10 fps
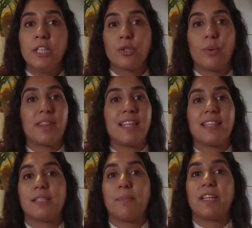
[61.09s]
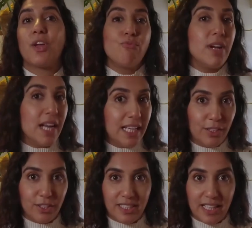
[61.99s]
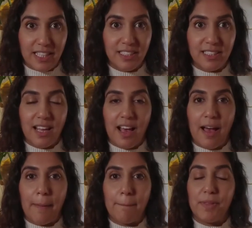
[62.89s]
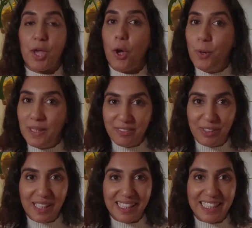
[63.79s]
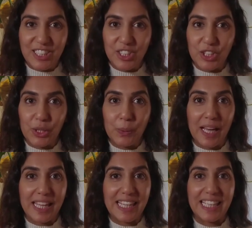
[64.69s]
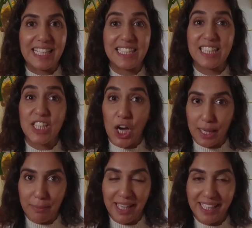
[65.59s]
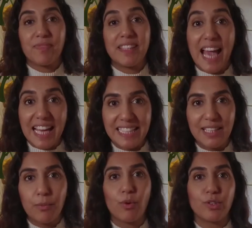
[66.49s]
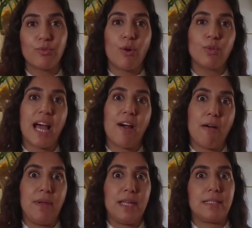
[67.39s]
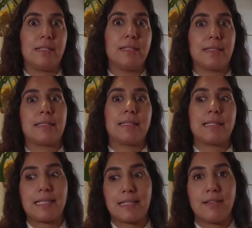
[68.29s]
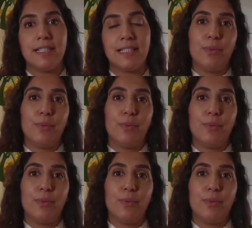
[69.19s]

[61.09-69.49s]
So I think this makes really good sense. The only real issue, I think, is timing. Yes, it was rolled out a bit tight to the deadline.